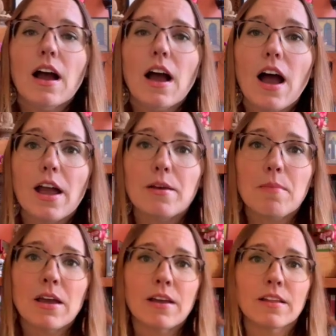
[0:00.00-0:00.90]
I'm
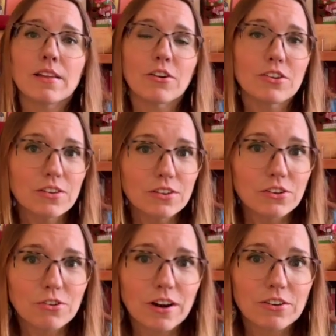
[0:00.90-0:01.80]
the artistic
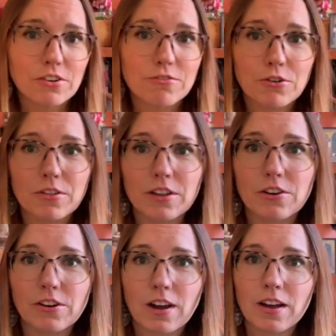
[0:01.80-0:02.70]
director for a theater
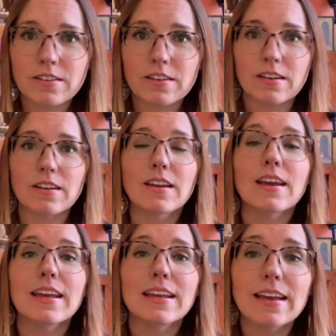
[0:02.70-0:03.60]
in Austin.
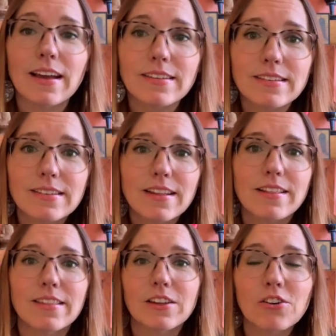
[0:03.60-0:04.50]
Yes,
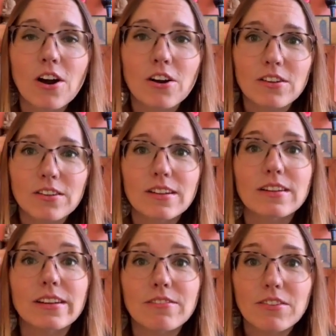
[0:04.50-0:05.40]
theater artists
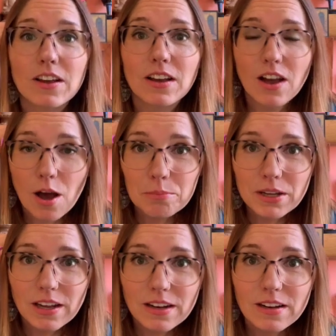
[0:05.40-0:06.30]
live
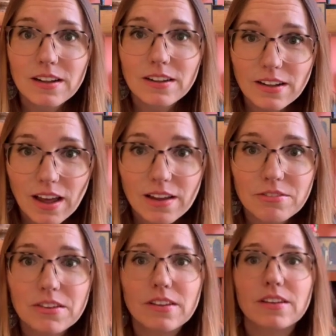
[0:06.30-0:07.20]
complicated
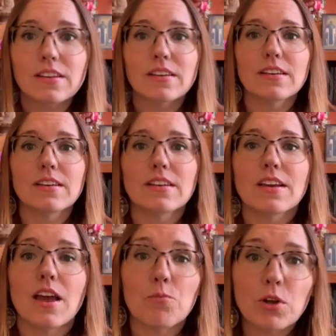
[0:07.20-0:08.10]
lives.
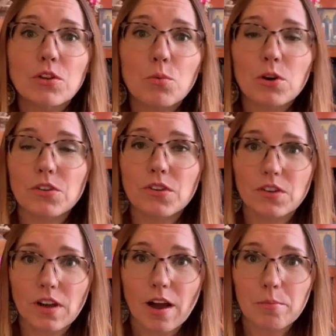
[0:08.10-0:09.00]
And when the world
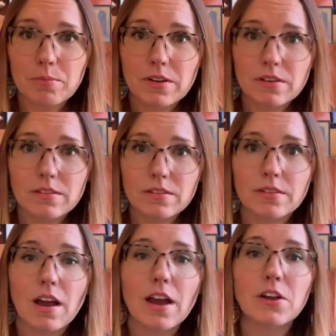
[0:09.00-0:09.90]
stopped,
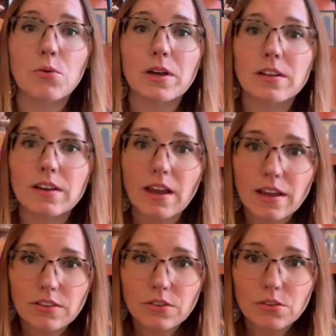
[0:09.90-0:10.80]
I quickly
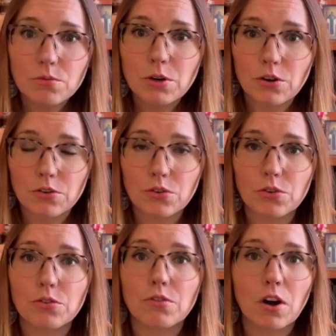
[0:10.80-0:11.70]
canceled rehearsals
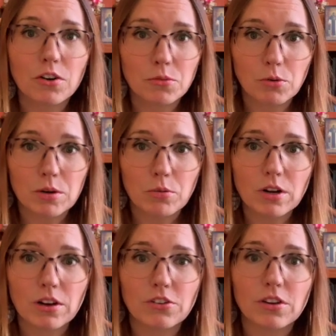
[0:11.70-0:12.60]
for our spring
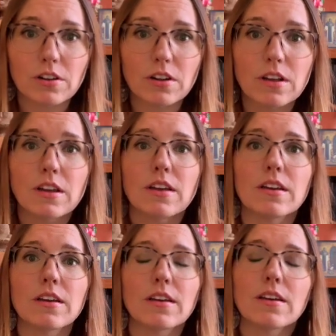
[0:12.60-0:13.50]
production,
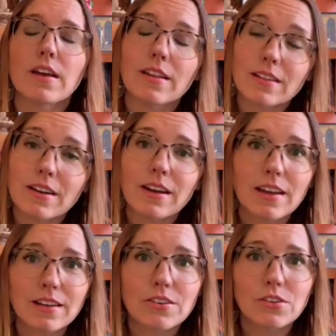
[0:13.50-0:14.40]
and then I
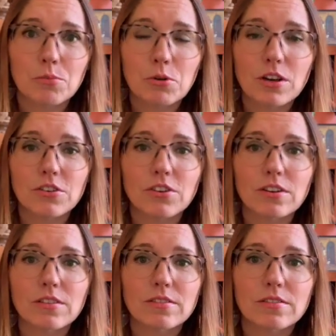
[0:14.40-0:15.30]
canceled the production.